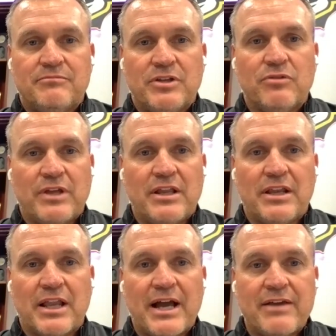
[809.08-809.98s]
you know, daily
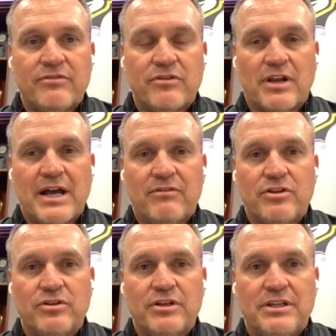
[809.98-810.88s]
life and their
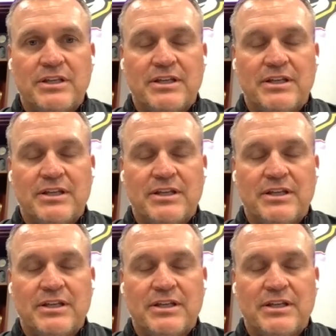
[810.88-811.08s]
livelihood.